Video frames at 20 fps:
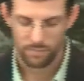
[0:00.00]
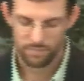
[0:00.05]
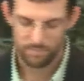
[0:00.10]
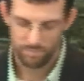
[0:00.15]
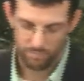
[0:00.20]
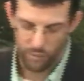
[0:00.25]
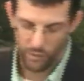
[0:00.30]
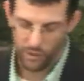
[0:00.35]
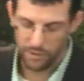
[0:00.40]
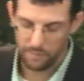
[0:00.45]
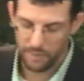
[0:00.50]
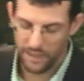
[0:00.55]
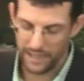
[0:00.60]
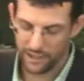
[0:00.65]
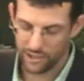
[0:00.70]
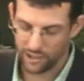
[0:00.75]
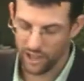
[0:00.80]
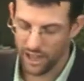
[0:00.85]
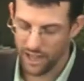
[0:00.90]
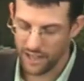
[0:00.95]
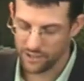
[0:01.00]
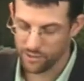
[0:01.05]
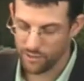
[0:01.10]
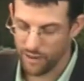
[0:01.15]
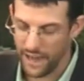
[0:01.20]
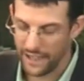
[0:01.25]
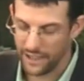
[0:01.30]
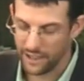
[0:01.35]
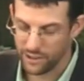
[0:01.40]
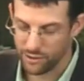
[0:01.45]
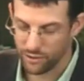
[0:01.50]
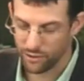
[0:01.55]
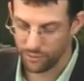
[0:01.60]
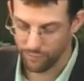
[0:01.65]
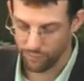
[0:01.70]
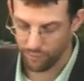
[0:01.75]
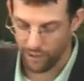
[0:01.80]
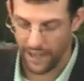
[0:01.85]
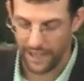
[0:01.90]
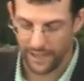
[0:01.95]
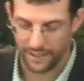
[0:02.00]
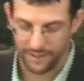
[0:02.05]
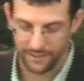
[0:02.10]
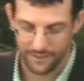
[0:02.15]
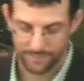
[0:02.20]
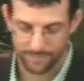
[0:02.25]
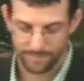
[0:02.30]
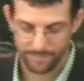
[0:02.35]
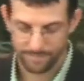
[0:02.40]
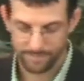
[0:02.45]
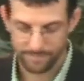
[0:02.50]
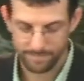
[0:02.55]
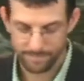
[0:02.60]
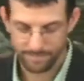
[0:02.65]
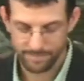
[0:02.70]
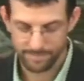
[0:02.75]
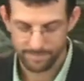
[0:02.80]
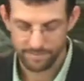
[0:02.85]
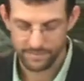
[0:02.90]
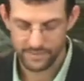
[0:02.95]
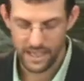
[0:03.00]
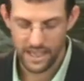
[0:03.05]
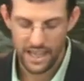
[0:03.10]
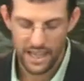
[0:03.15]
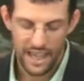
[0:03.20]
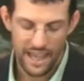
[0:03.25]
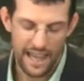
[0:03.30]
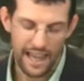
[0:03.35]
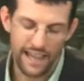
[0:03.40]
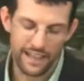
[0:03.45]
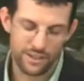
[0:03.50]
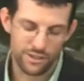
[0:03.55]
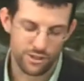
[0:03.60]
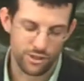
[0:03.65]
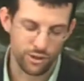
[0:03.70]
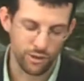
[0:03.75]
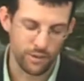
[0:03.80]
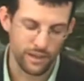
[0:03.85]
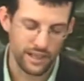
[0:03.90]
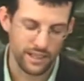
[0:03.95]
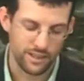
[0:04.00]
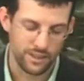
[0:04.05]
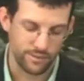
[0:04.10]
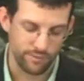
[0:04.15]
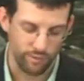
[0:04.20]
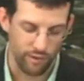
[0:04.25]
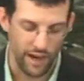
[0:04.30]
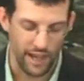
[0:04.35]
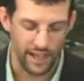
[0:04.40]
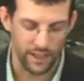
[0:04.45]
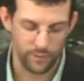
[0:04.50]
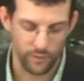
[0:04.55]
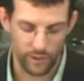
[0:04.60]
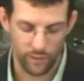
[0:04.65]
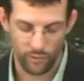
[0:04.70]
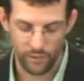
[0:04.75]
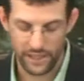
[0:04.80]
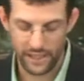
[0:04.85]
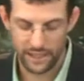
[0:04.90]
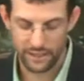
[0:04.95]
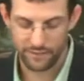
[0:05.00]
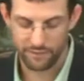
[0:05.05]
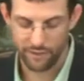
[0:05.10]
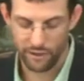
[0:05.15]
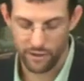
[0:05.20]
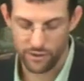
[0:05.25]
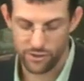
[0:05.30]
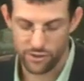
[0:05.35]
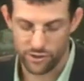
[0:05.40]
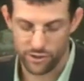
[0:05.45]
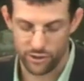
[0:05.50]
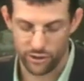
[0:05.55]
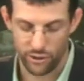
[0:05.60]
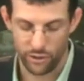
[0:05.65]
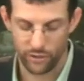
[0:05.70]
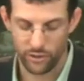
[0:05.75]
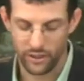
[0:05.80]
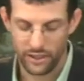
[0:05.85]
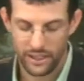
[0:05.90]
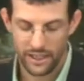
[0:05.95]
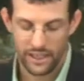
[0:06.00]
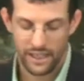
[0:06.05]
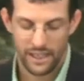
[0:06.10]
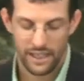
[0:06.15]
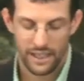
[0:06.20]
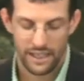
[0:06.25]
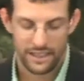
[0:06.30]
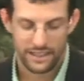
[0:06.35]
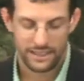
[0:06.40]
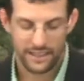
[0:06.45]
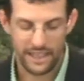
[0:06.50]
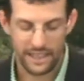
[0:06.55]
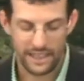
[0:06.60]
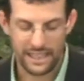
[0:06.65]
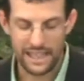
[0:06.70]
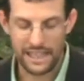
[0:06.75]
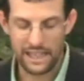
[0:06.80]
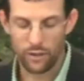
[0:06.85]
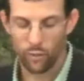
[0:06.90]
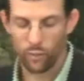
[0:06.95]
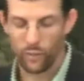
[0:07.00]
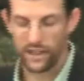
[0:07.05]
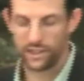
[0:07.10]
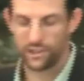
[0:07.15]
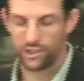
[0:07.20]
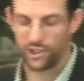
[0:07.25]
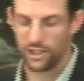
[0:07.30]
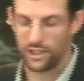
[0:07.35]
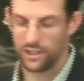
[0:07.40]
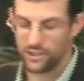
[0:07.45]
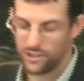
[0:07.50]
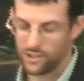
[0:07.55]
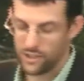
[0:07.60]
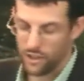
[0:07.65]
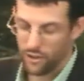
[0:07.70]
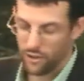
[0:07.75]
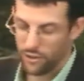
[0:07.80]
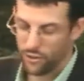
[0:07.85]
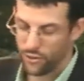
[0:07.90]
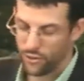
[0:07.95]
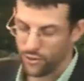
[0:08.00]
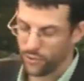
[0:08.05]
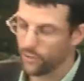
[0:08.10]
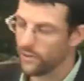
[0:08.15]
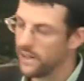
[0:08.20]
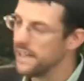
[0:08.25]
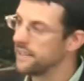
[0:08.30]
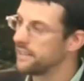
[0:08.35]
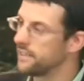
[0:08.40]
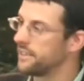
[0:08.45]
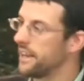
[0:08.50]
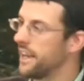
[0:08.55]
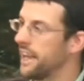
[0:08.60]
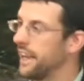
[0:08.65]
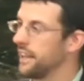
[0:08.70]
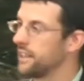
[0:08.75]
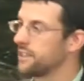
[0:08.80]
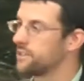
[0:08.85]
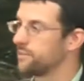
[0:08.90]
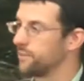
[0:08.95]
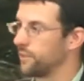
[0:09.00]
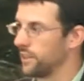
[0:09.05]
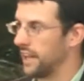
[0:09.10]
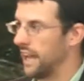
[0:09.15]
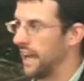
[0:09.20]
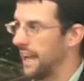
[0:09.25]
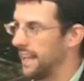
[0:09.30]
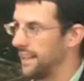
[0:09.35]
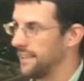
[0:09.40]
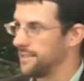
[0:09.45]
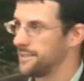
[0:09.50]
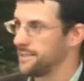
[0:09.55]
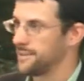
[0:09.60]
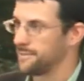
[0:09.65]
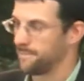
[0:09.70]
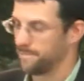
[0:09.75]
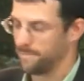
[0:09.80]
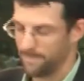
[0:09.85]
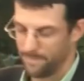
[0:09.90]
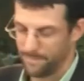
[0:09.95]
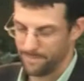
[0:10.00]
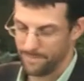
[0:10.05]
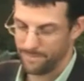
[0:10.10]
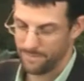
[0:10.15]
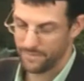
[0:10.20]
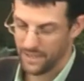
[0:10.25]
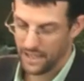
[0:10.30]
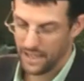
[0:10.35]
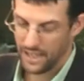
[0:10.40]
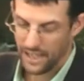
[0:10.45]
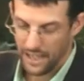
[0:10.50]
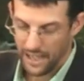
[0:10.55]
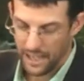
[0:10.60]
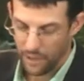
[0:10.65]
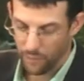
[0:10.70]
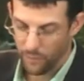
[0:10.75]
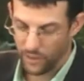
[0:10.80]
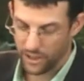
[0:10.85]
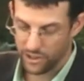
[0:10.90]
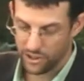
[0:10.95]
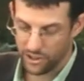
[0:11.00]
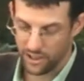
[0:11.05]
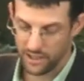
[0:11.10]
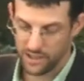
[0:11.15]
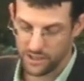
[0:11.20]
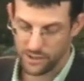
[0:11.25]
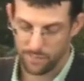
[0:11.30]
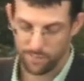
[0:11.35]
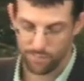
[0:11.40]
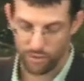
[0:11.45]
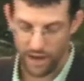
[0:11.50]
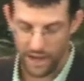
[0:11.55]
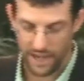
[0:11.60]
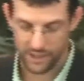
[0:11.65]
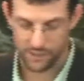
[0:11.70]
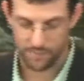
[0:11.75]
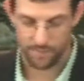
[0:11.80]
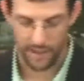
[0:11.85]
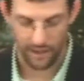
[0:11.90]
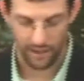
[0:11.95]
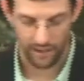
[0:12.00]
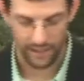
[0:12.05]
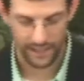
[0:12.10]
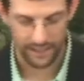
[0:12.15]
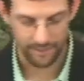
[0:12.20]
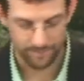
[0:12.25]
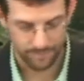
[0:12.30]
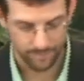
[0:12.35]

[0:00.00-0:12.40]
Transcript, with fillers: point being, John's writing to a friend. And to his friend, we read in verse 2 that he wishes three things for Gaius. He wishes prosperity.